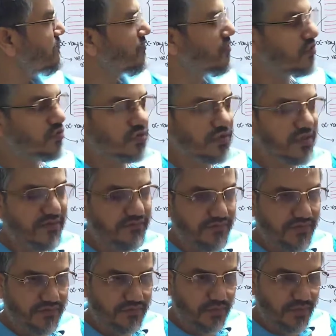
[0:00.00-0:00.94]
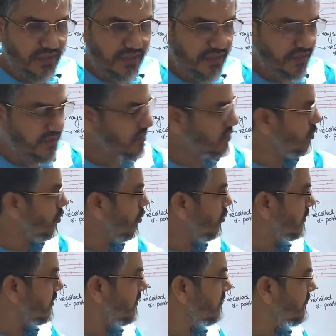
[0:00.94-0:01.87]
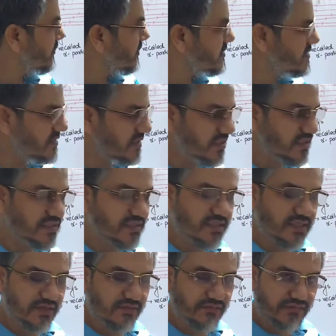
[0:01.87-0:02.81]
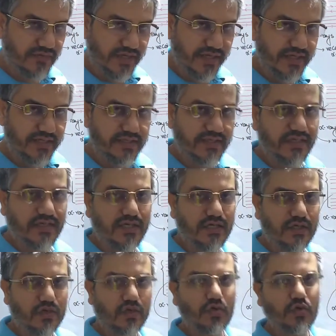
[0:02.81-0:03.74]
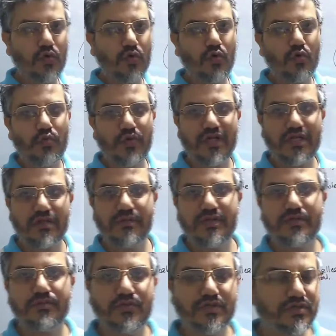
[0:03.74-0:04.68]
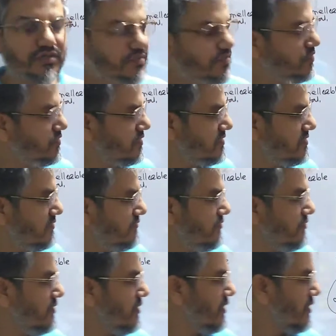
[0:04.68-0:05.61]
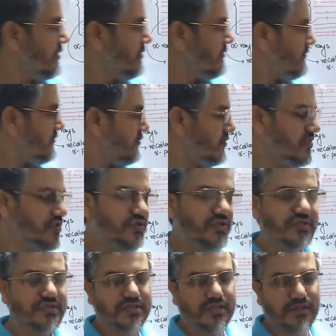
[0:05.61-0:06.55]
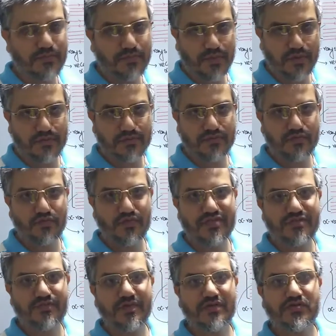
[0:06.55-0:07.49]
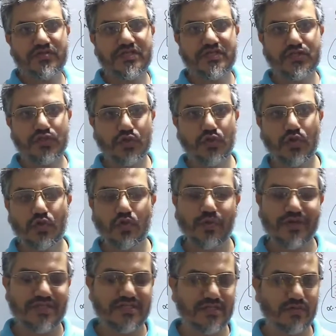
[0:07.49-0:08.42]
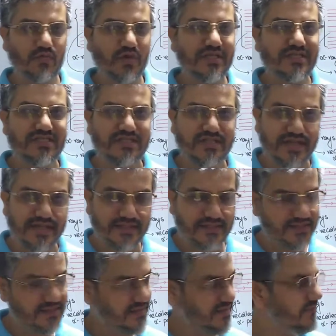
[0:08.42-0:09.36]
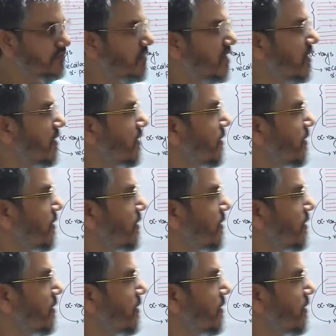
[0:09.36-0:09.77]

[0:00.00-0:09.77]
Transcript: the photographic plate coated with zinc sulfide, a glow will be produced because it's a fluorescence compound which produces glow when someone strikes.